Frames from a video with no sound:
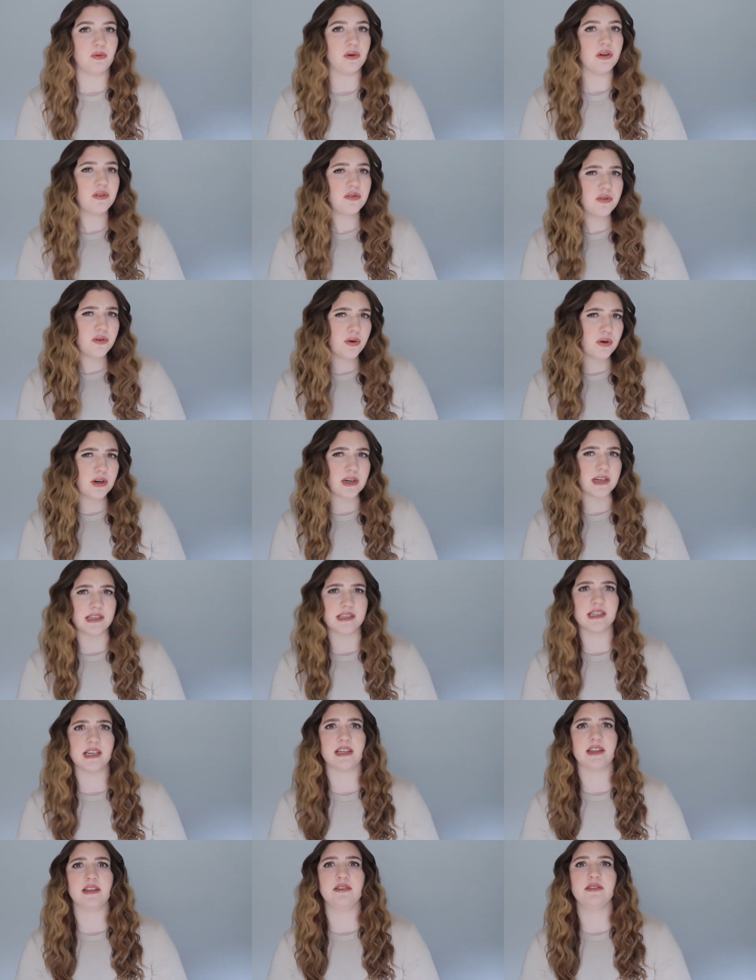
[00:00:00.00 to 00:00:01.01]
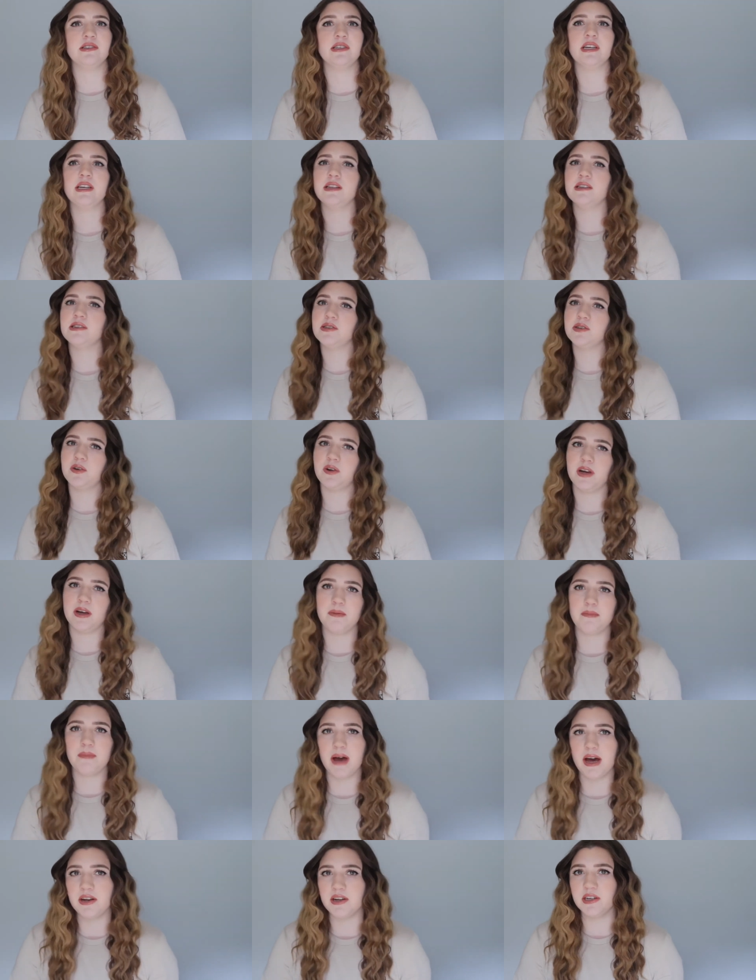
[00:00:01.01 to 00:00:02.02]
well, of course, like there's Instagram
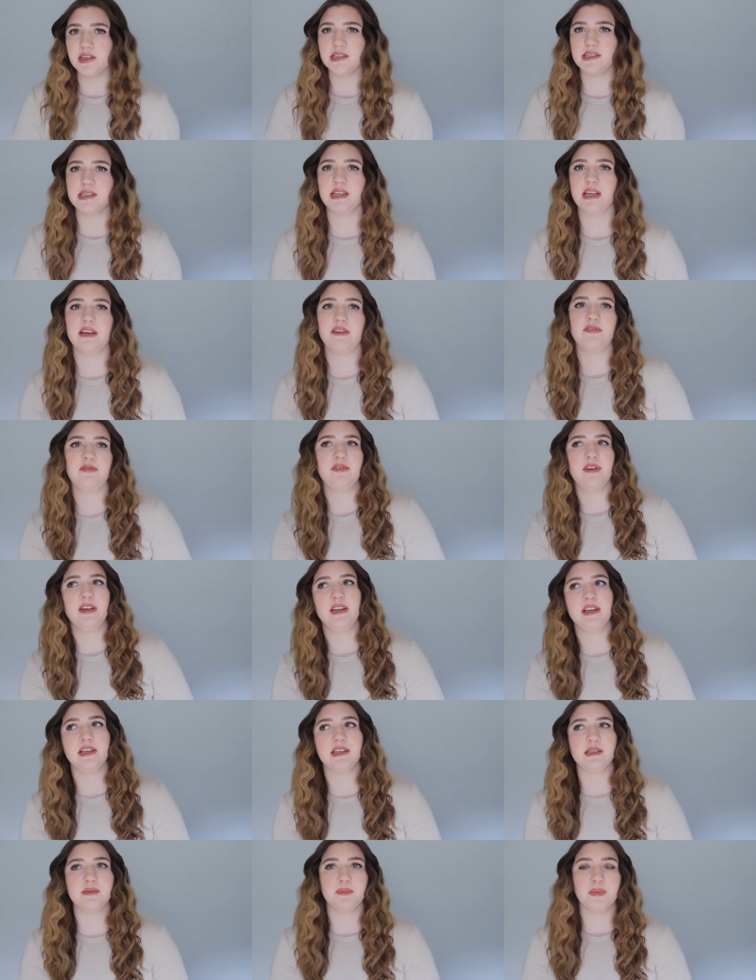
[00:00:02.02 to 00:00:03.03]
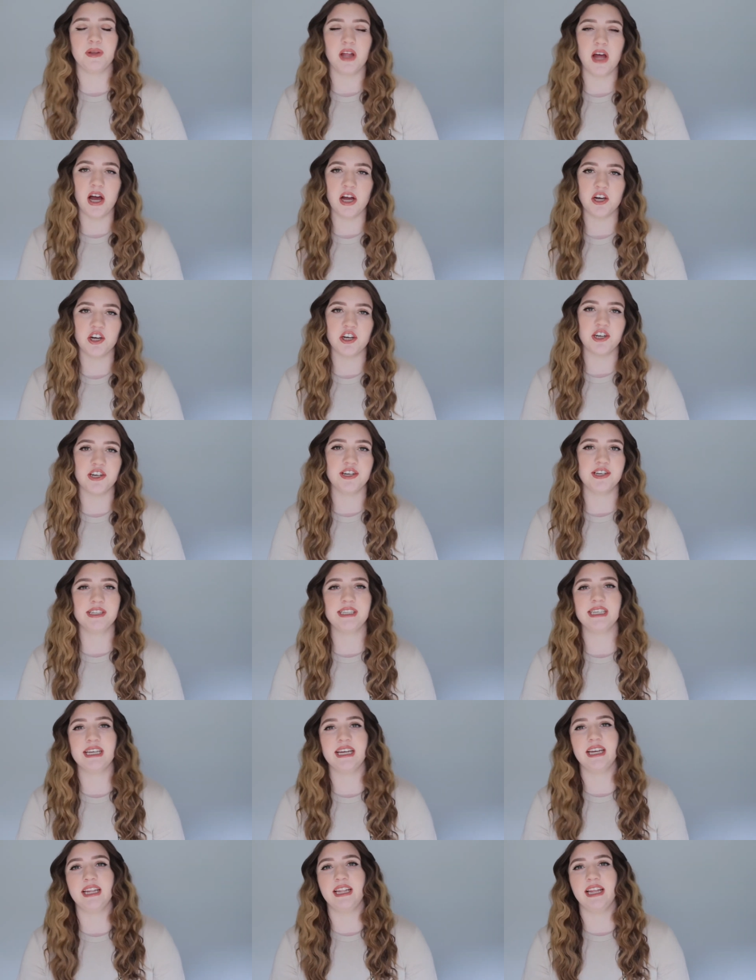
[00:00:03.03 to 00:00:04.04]
models and like fitness
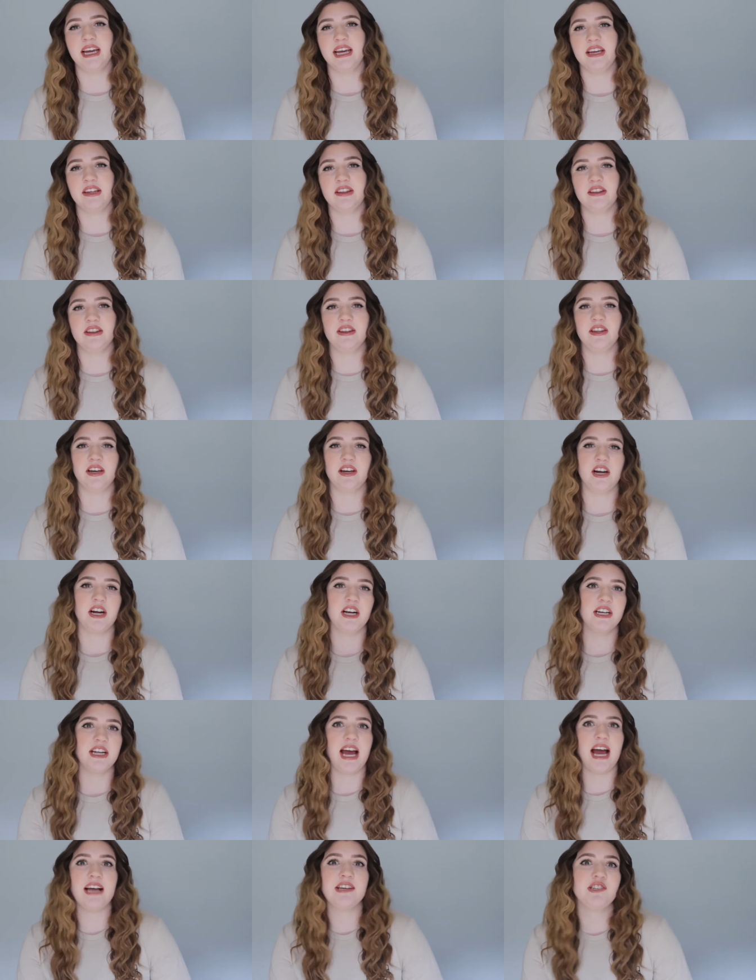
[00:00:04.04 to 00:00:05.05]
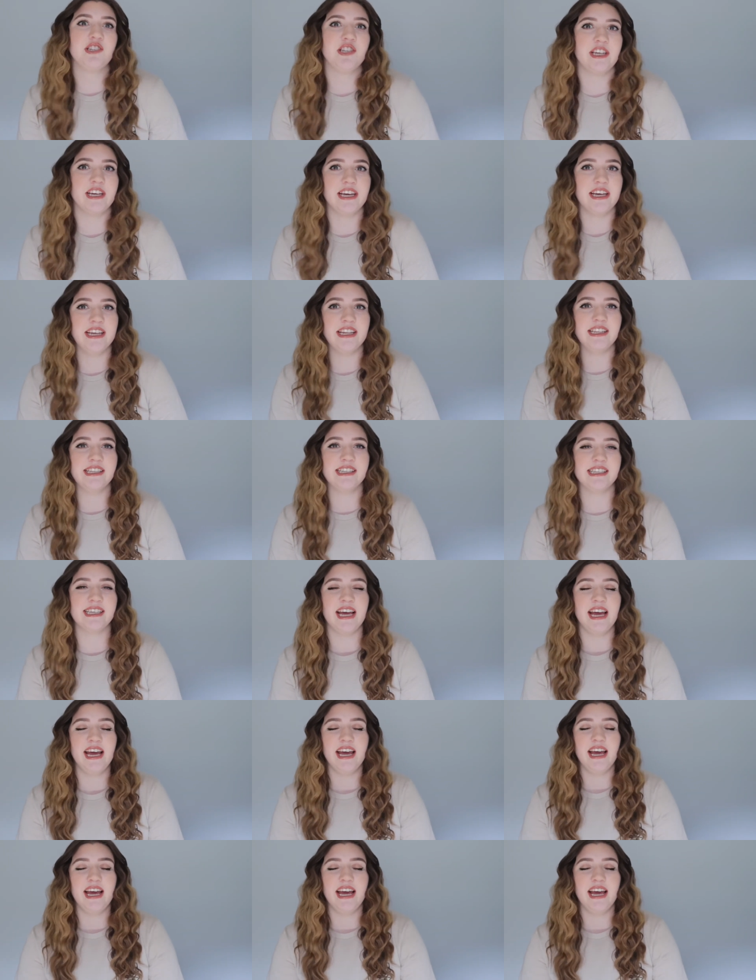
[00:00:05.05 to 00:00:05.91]
bloggers and like the Kardashians.